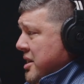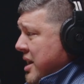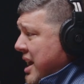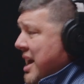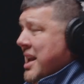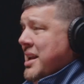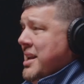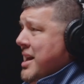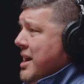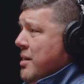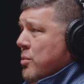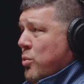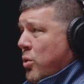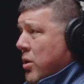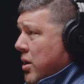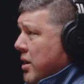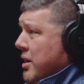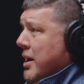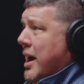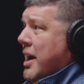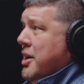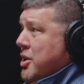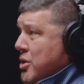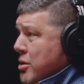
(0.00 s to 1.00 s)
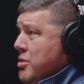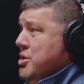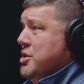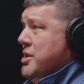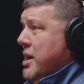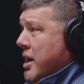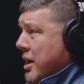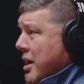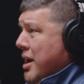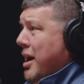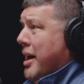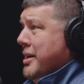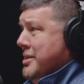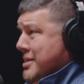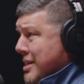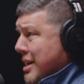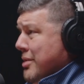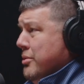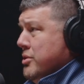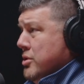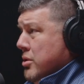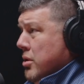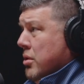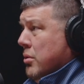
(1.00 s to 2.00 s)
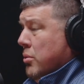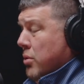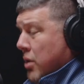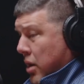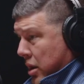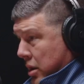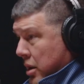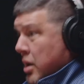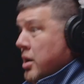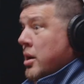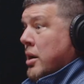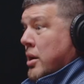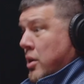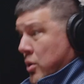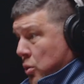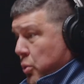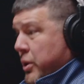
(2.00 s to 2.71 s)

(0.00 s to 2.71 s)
it didn't work like you said God said it was going to work,